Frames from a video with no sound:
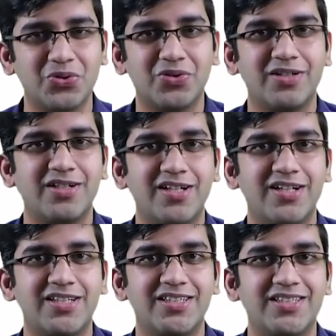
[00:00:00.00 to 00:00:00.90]
know.
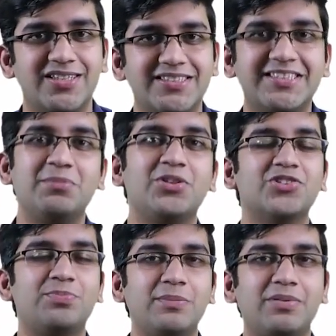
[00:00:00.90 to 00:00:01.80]
See,
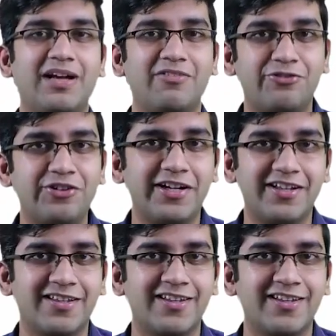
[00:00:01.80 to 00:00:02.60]
because people are afraid.